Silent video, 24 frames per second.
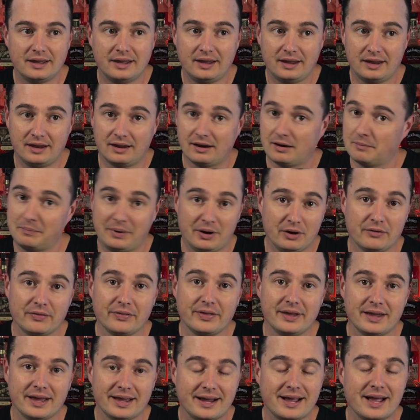And
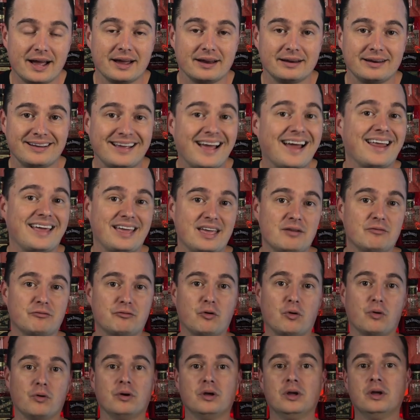apparently I got a
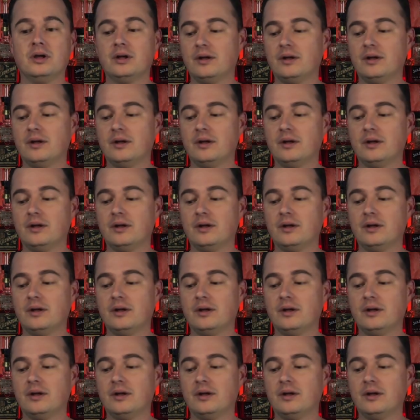handful.